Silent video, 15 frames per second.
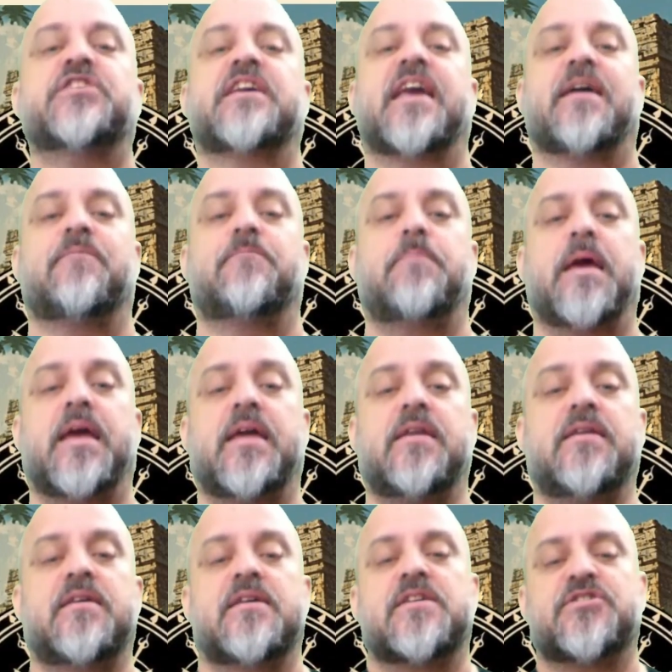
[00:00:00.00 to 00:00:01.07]
campaign,
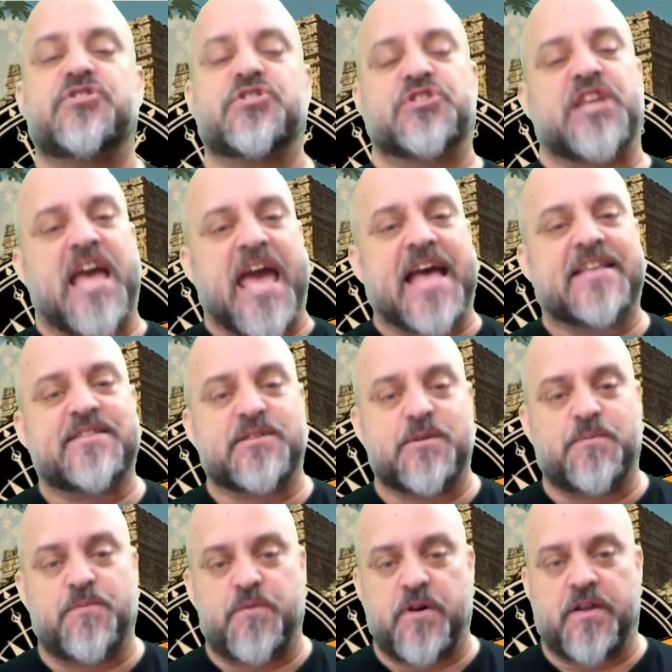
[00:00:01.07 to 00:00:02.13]
just to add some
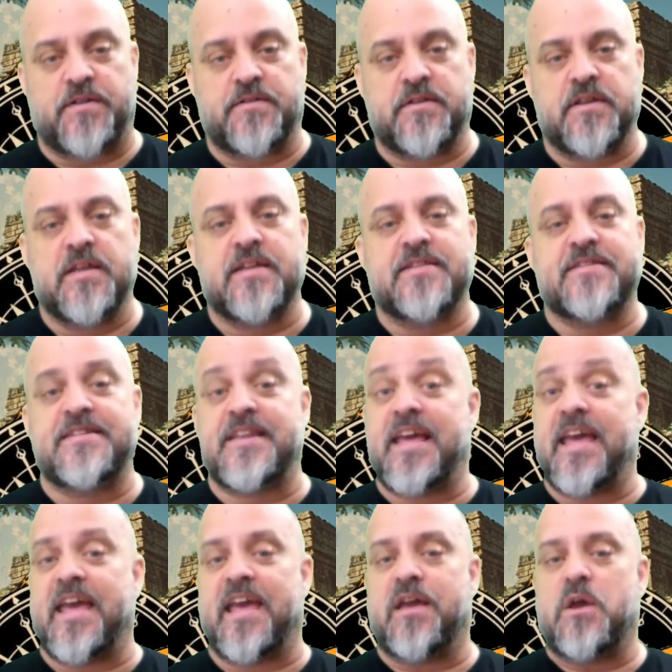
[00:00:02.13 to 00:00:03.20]
fun.
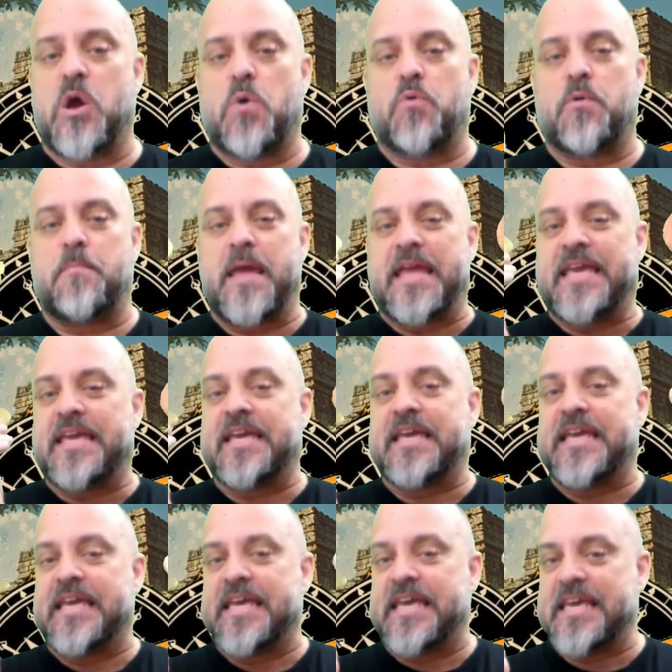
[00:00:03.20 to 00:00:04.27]
Today, we're making
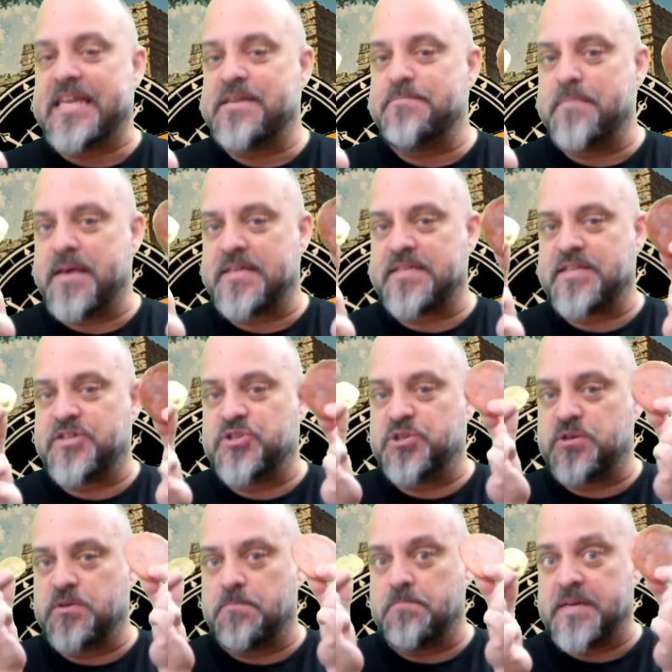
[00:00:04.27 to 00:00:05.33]
hidden message
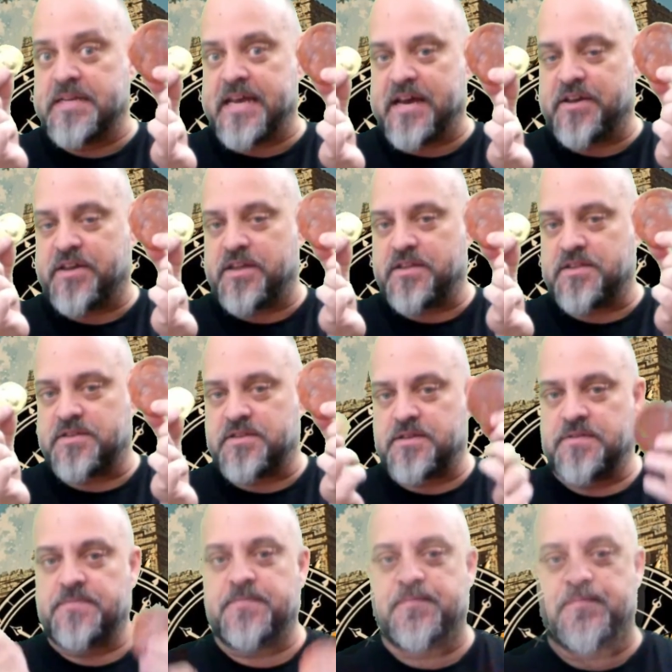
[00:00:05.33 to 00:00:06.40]
medallions.
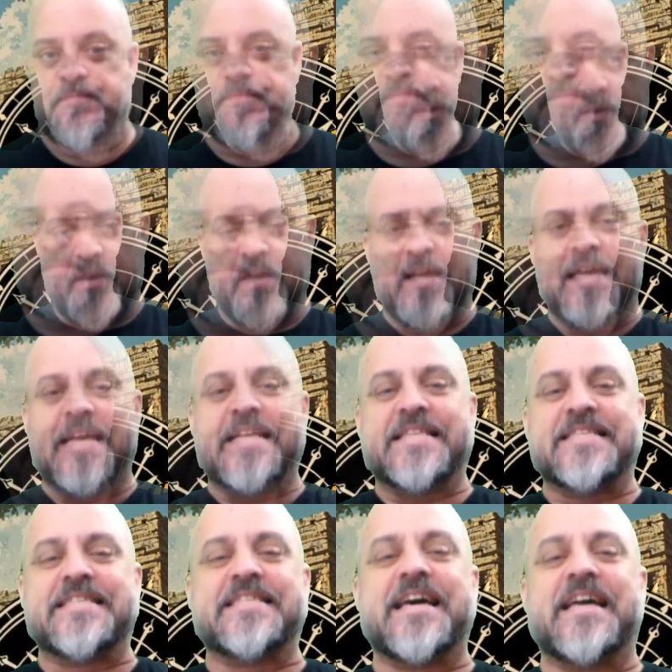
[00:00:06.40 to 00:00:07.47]

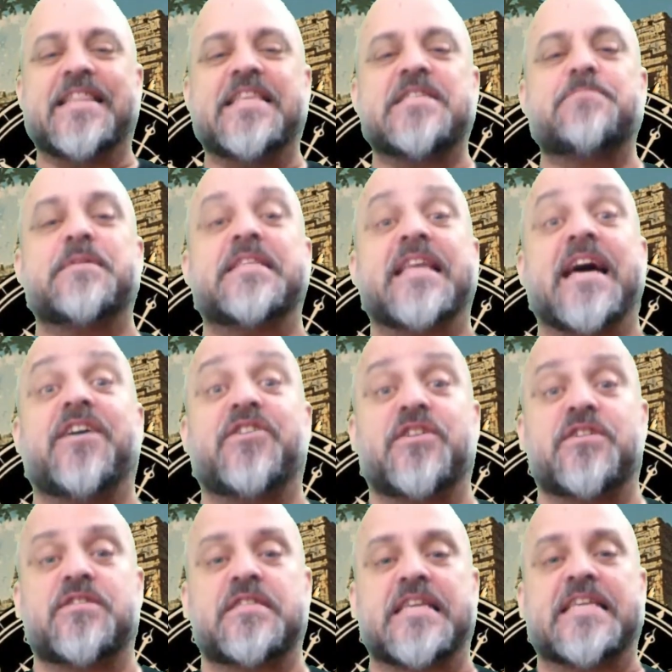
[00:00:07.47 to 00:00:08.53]
Inside these
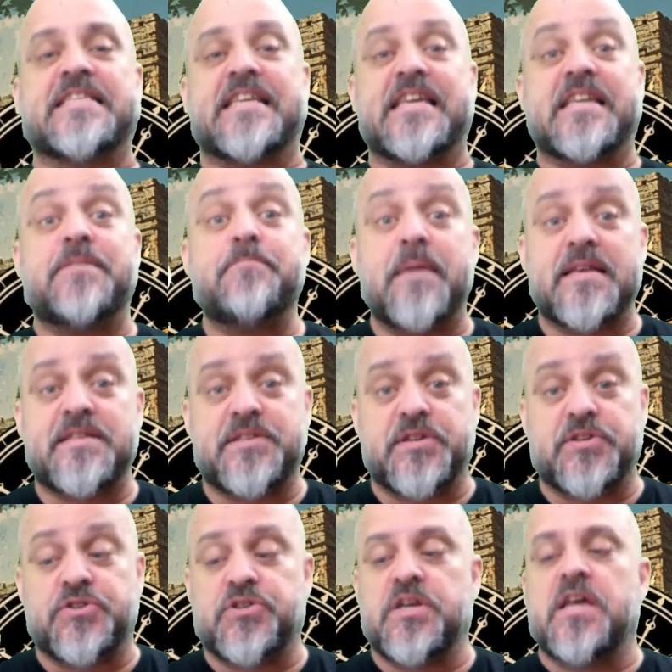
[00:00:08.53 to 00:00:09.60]
medallions is a hidden
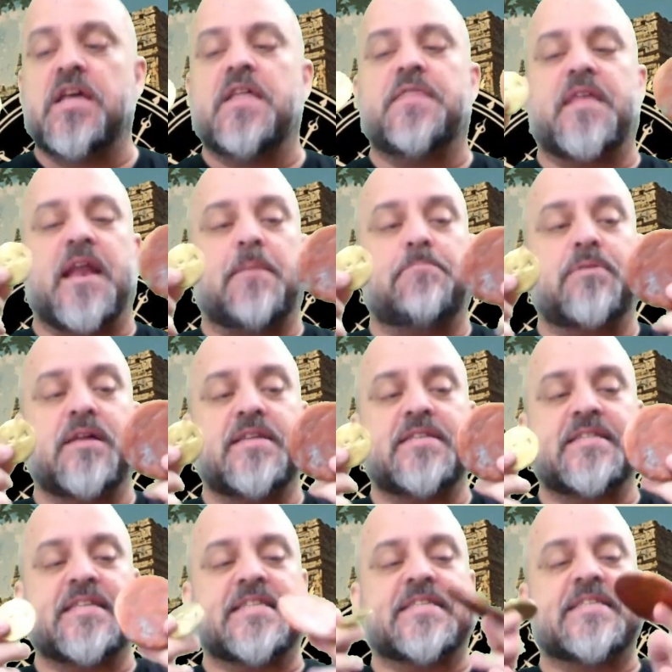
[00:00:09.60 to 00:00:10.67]
message that I placed
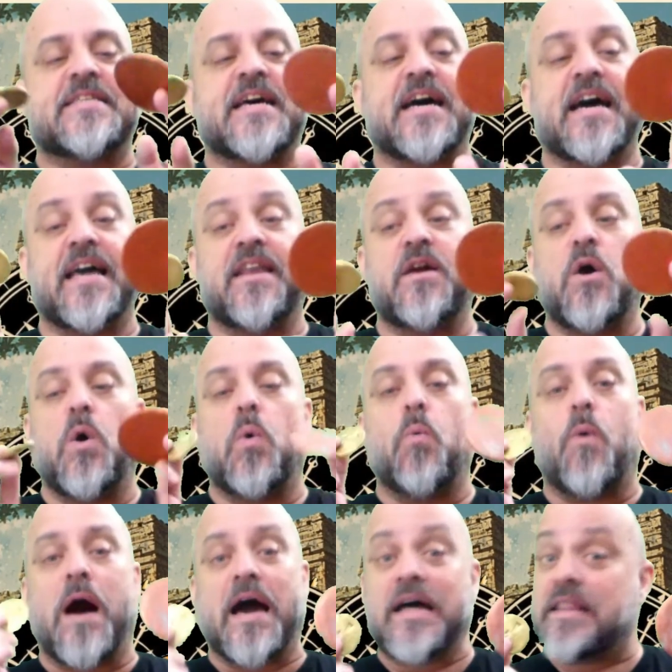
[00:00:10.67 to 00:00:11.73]
inside
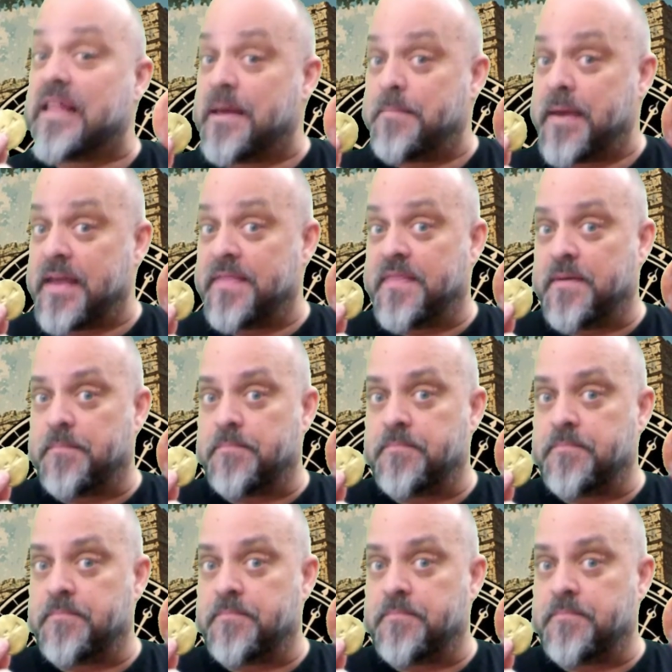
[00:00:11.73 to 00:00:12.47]
while I made them.